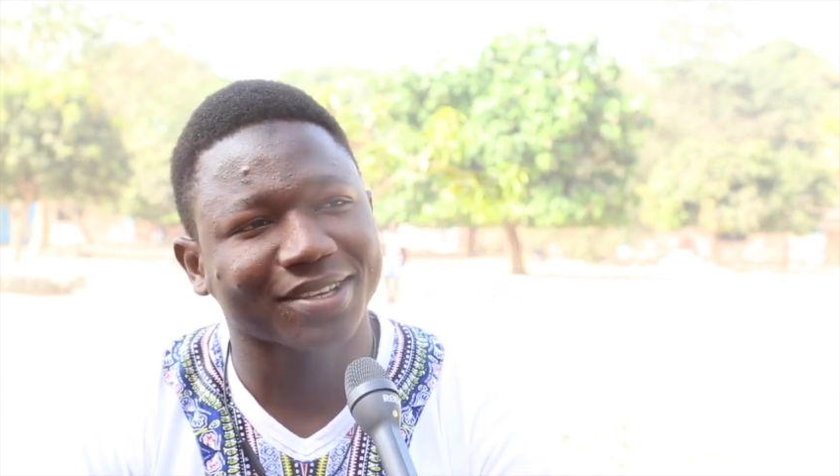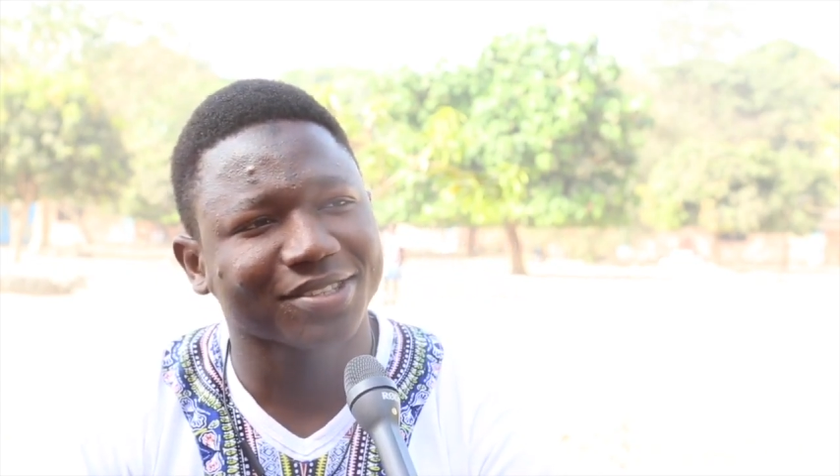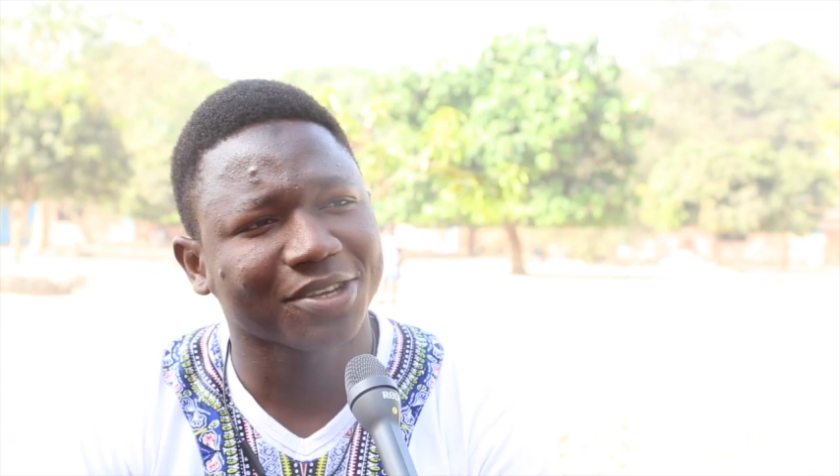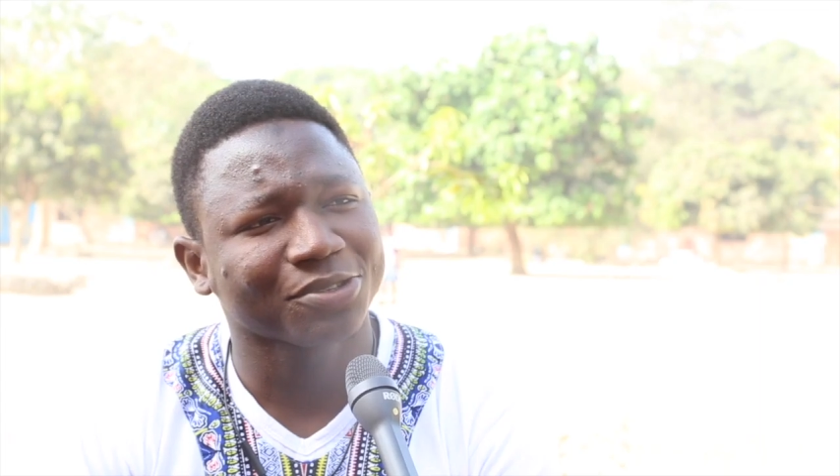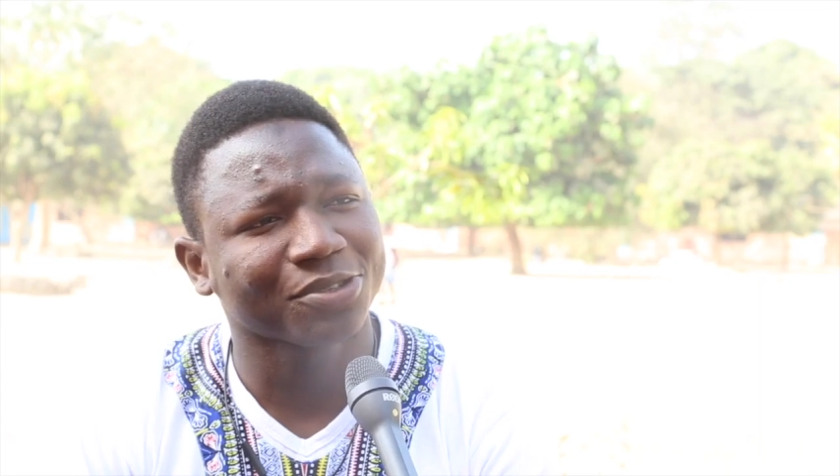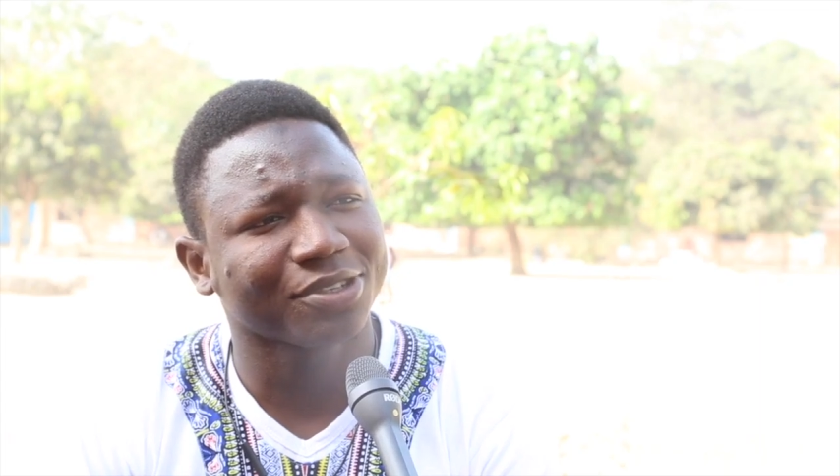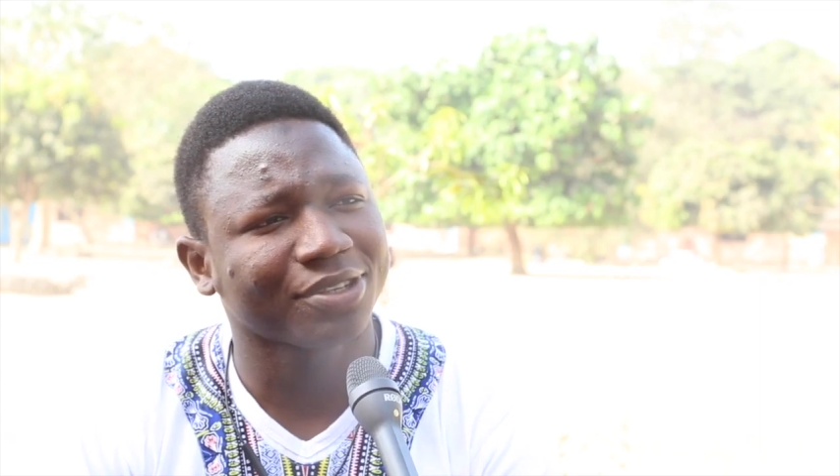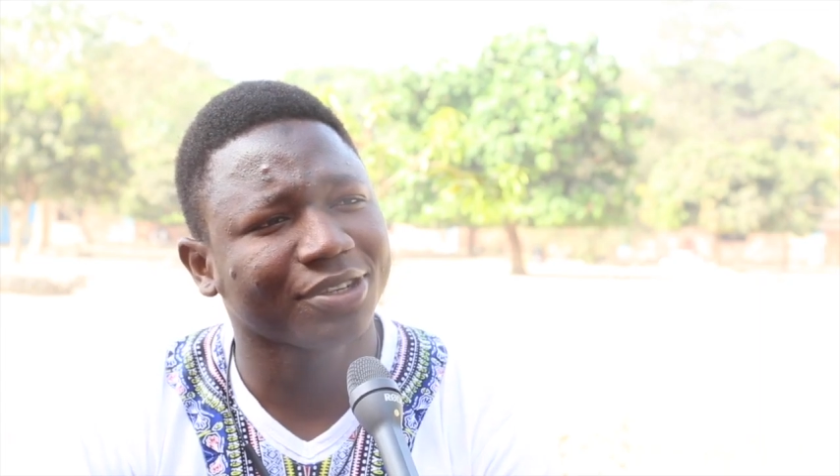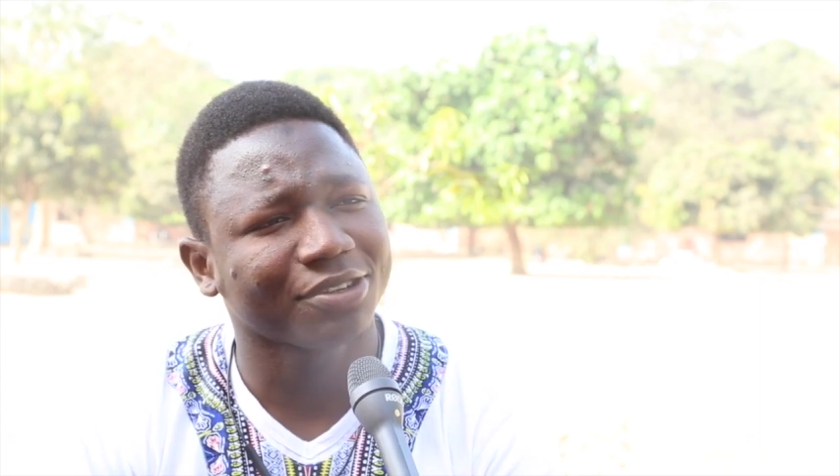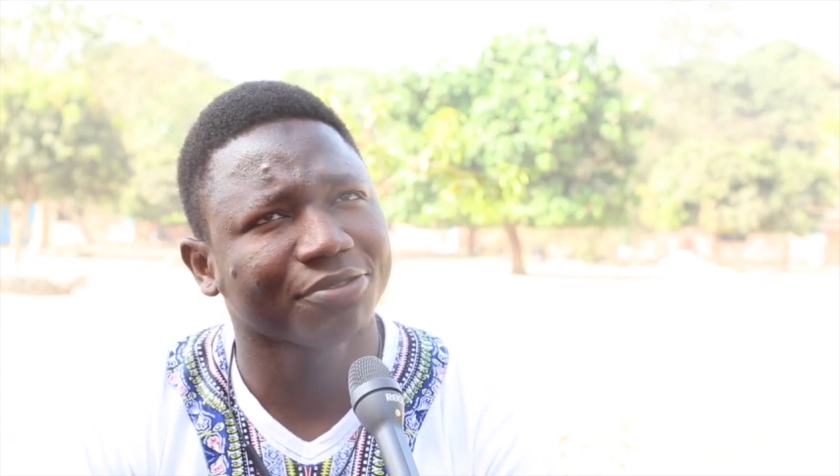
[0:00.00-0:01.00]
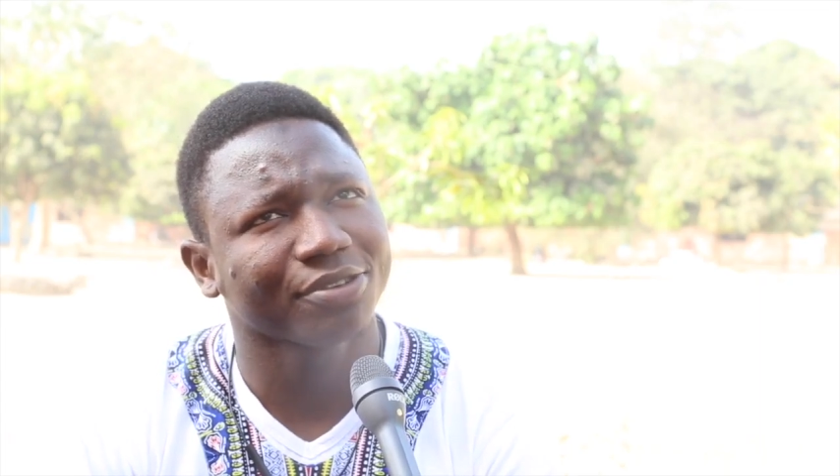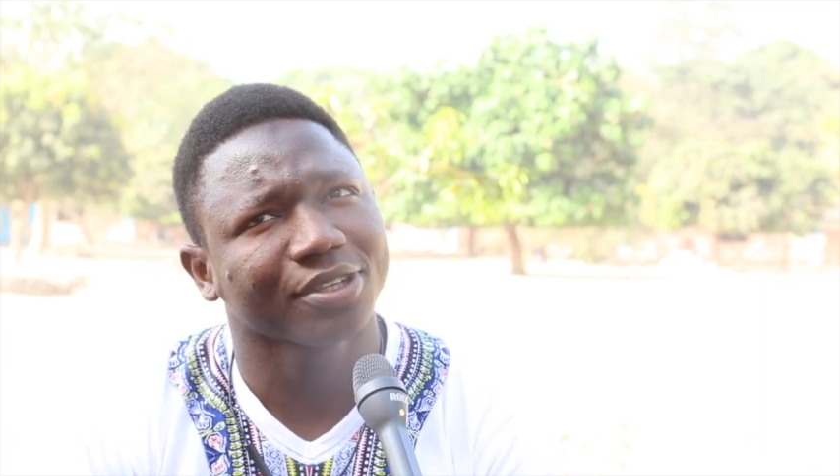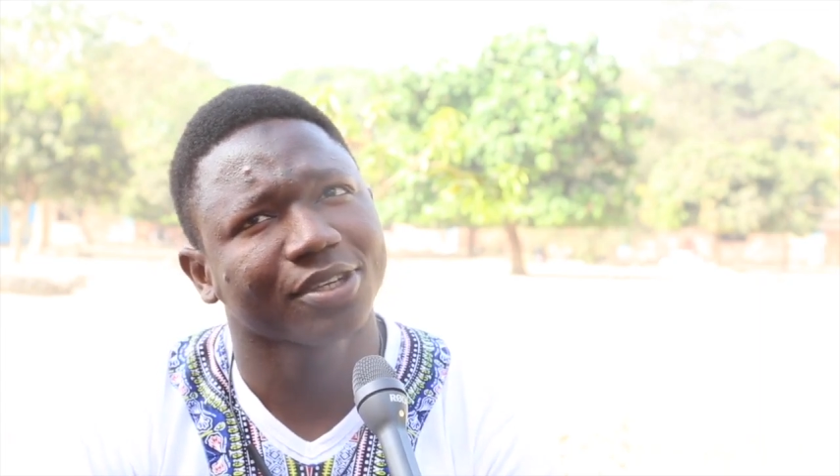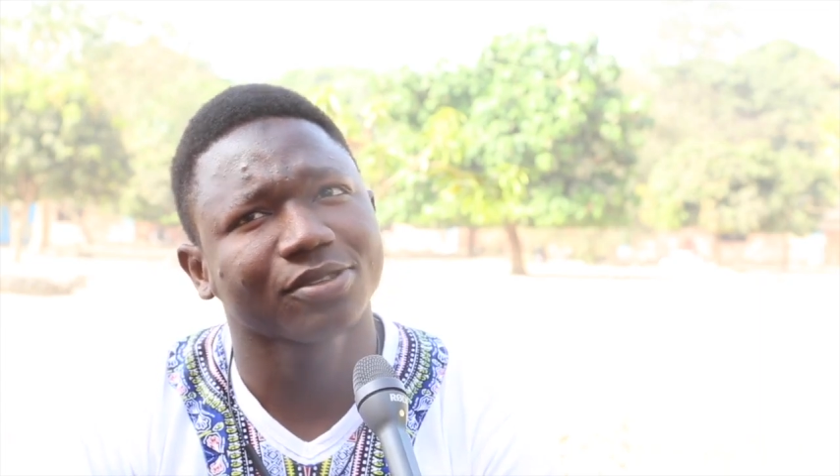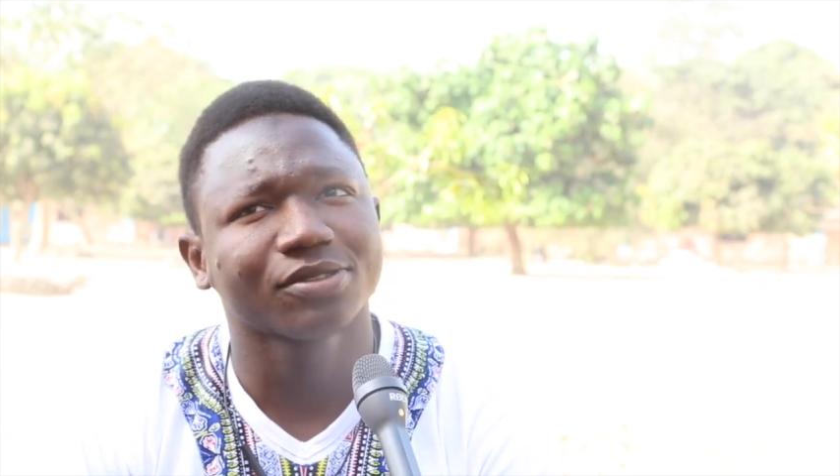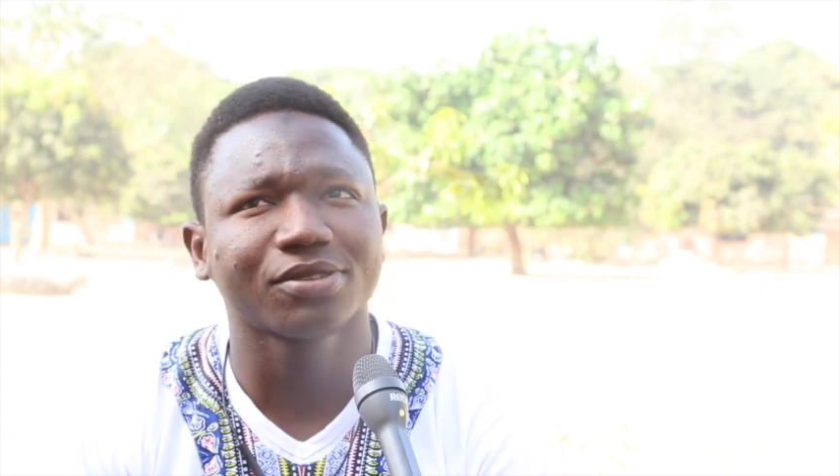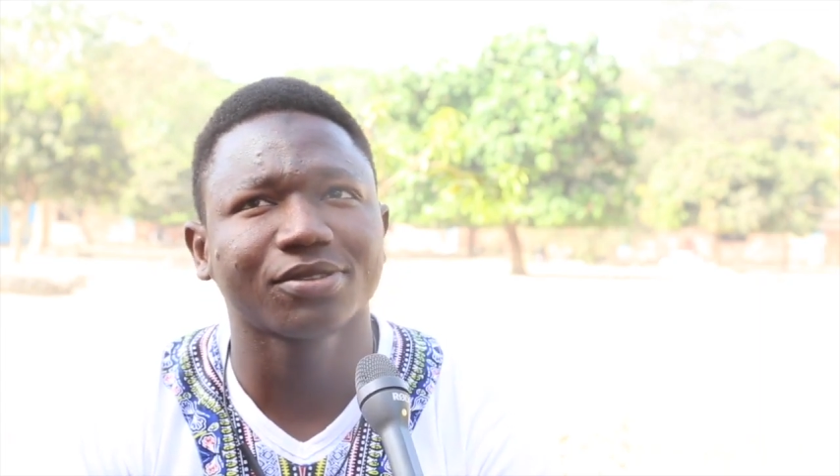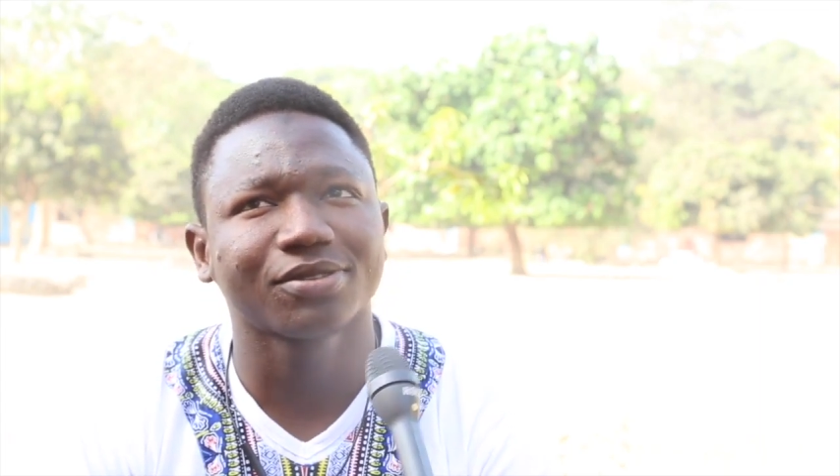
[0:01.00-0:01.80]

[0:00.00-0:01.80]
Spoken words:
guess that's all for now.